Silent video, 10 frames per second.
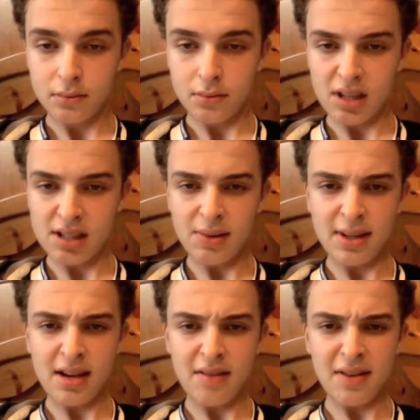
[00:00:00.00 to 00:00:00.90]
Is there
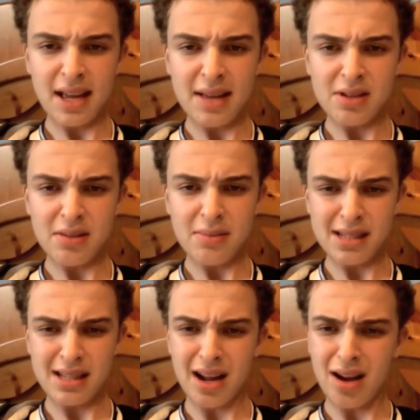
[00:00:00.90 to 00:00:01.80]
any other games I missed?
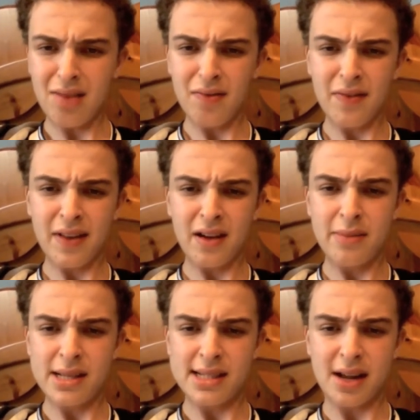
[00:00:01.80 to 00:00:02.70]
I don't think I
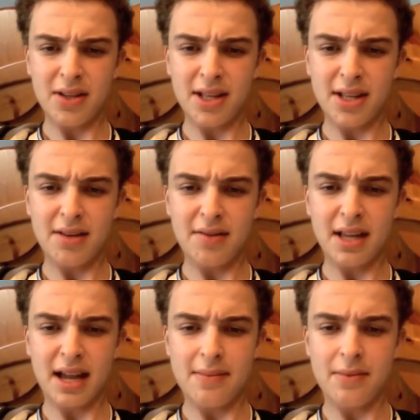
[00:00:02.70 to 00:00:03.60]
missed out on any other
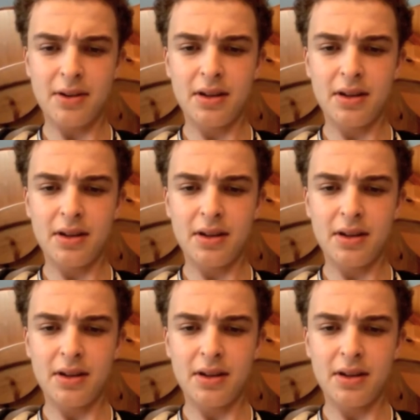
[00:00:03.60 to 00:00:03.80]
game.